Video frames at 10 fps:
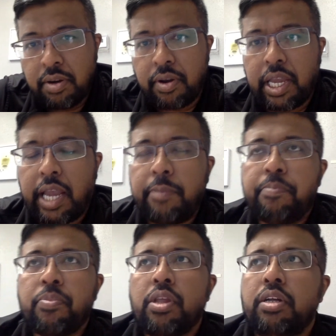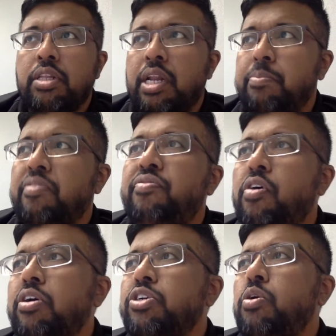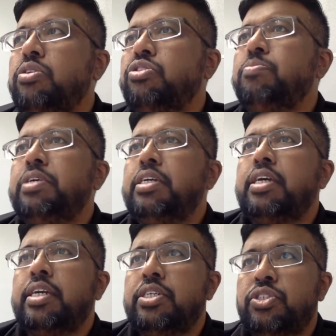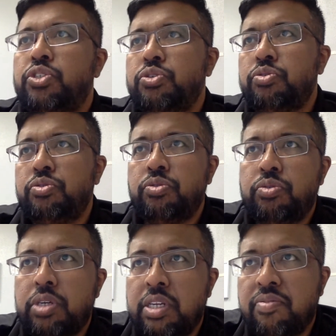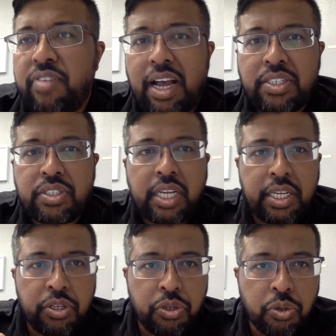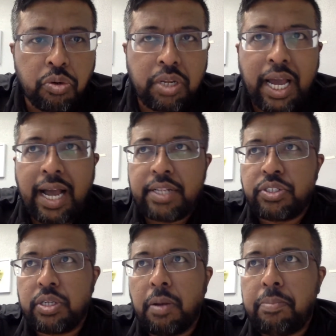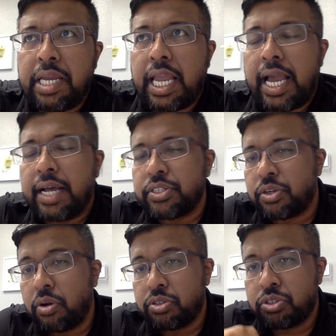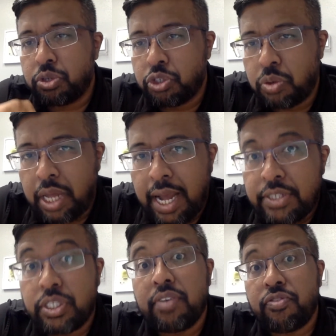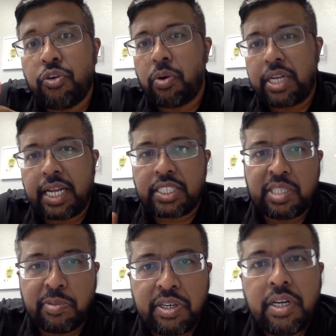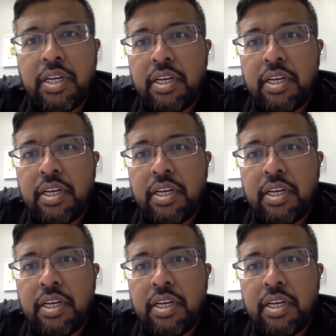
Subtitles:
Okay. The number 4 is going to be is to invest in Google Ads, Bing Ads, and also social ads if you want customer